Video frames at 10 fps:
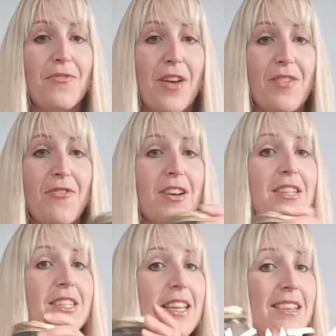
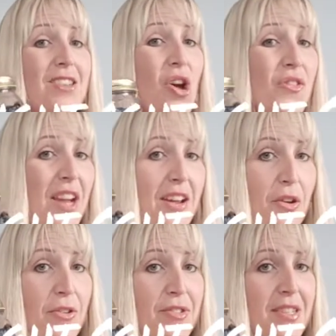favorite, is overnight
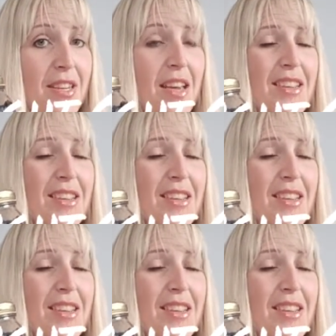oats.